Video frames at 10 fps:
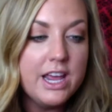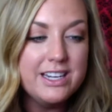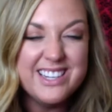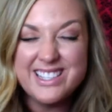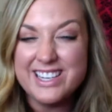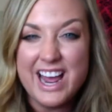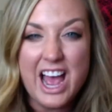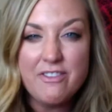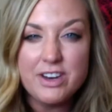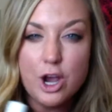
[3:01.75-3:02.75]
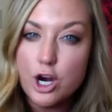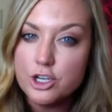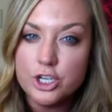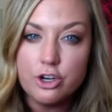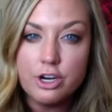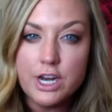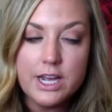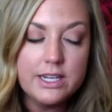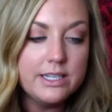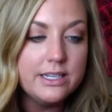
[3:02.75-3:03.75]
It doesn't have any harsh ingredients.